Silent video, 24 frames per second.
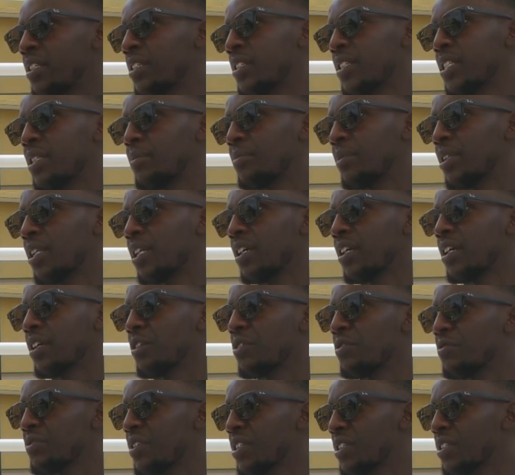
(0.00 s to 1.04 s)
it seemed like an
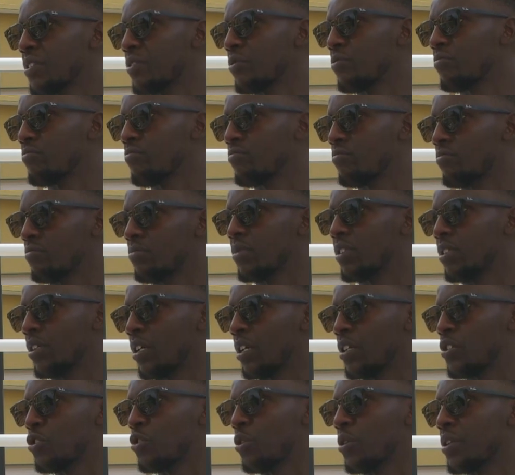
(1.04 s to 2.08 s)
obvious
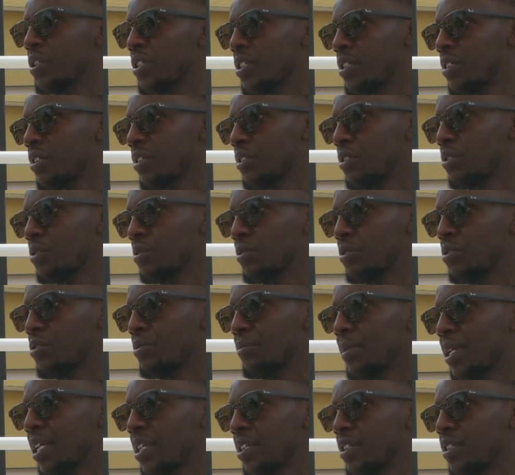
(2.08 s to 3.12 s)
choice to
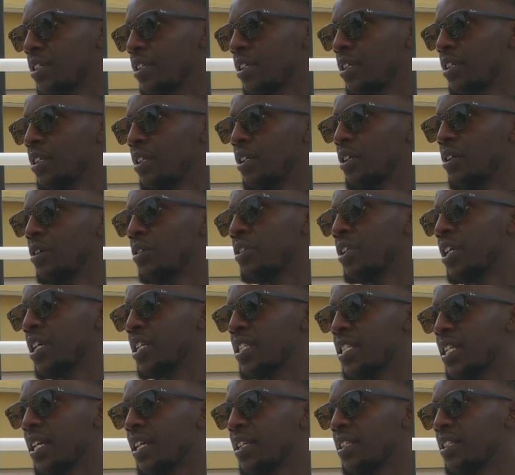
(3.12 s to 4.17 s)
make on their
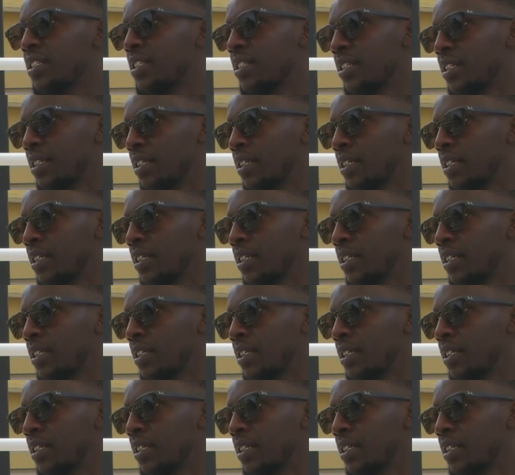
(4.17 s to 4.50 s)
side.